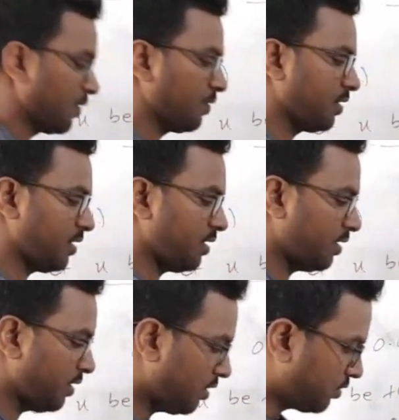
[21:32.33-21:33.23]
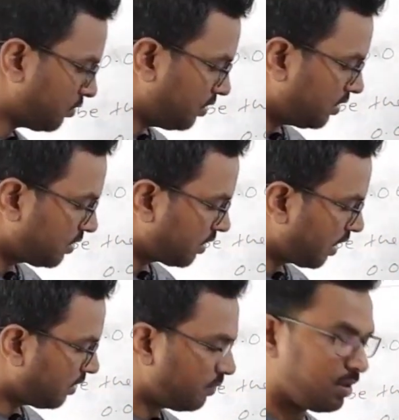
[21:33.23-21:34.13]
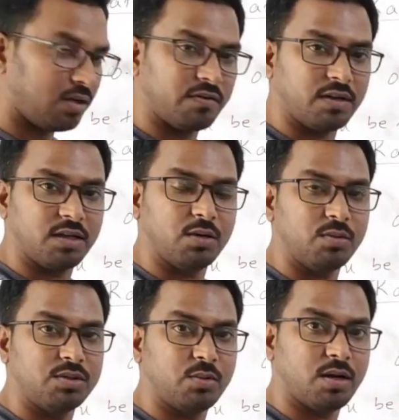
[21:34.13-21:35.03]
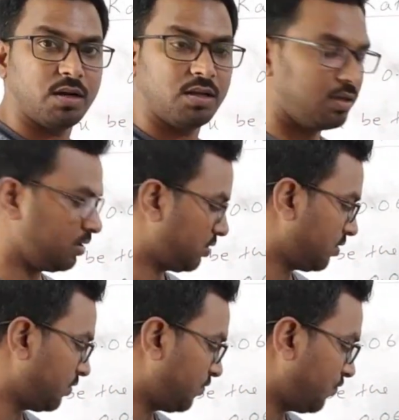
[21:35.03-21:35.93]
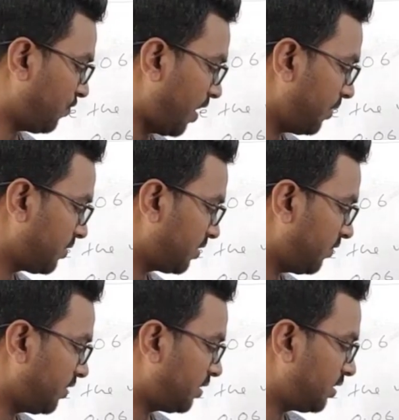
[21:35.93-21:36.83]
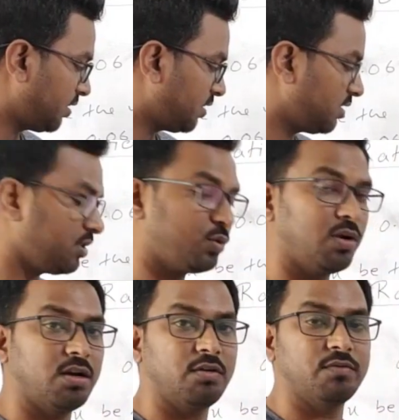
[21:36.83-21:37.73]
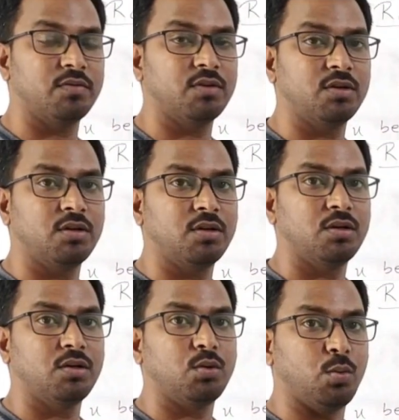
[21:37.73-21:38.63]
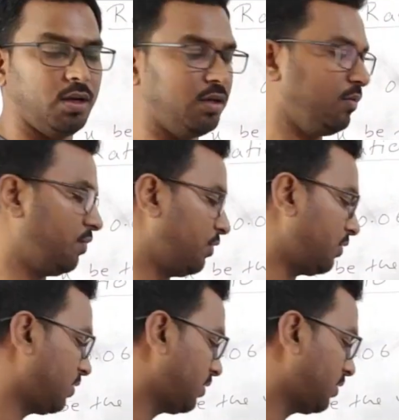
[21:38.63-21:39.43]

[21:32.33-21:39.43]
Okay, so this can be converted into a square. So 576 is the square of 24.